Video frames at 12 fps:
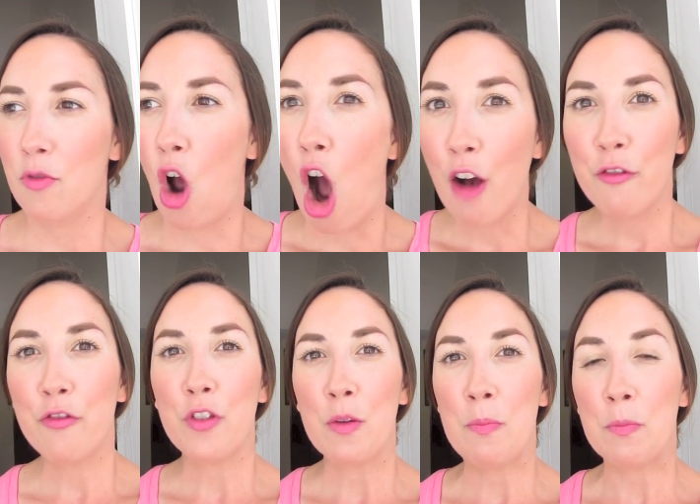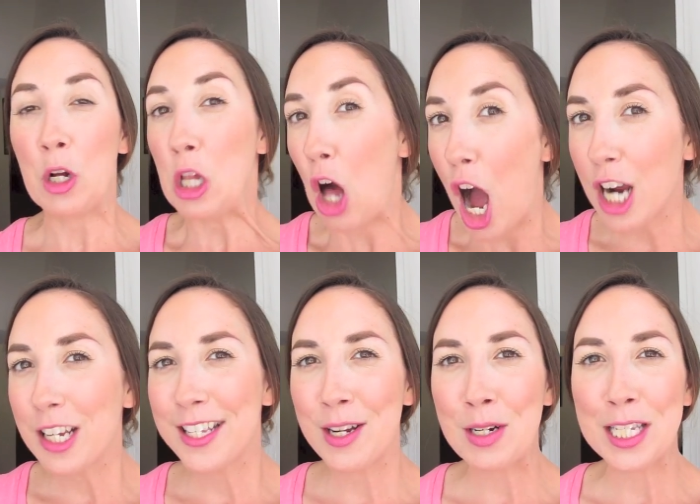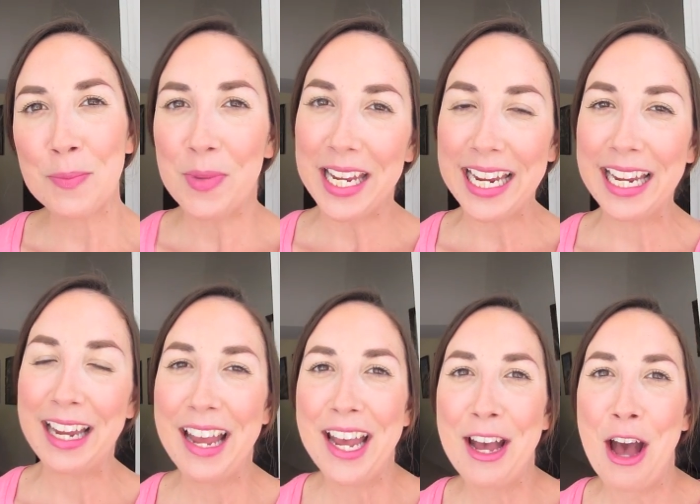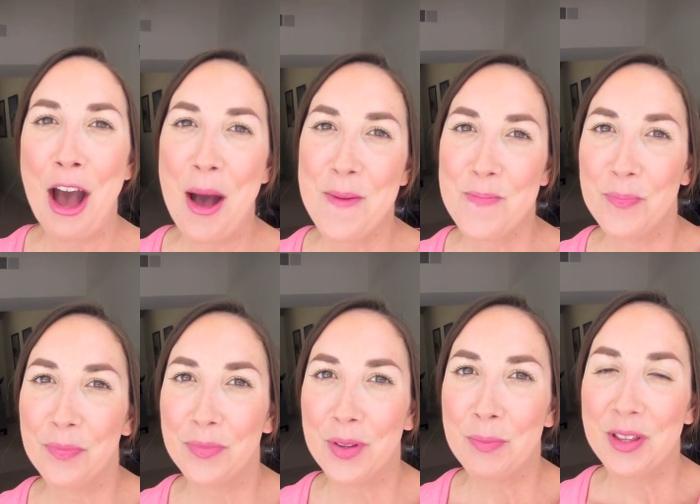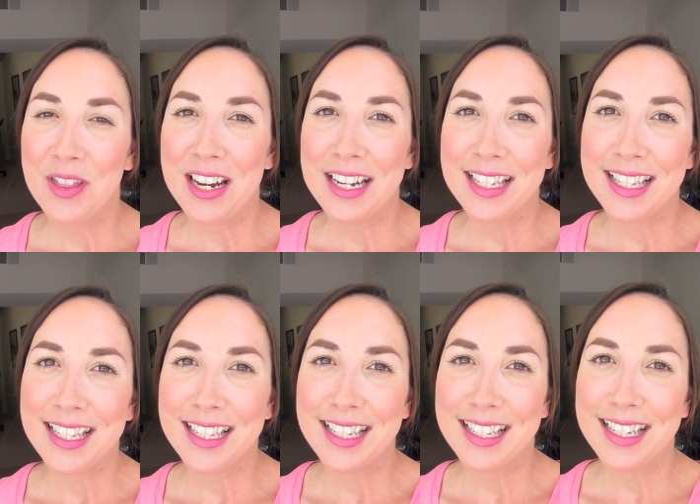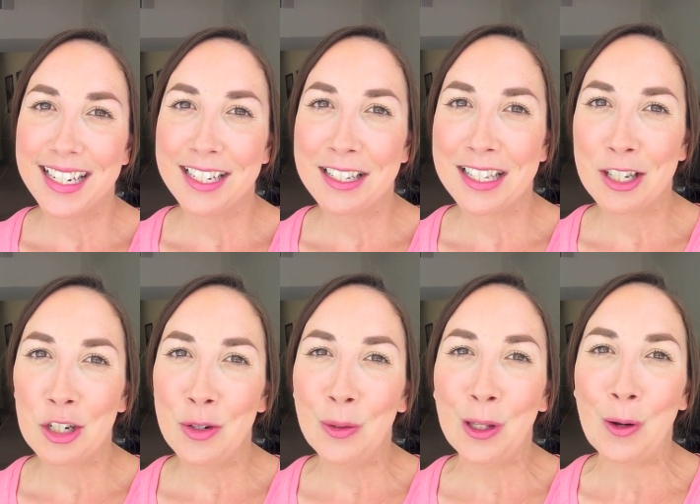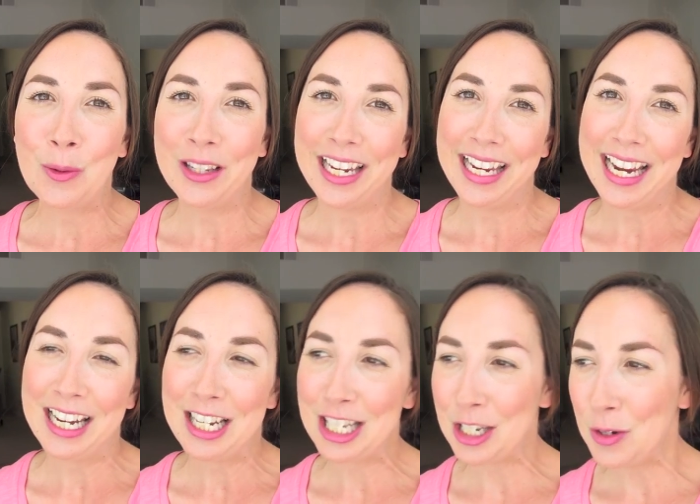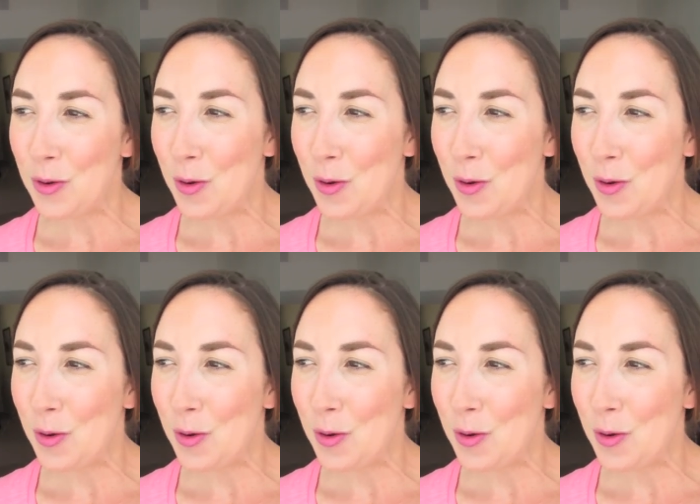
off the clock, so to speak. Um, but then it's it's too lonely and it's too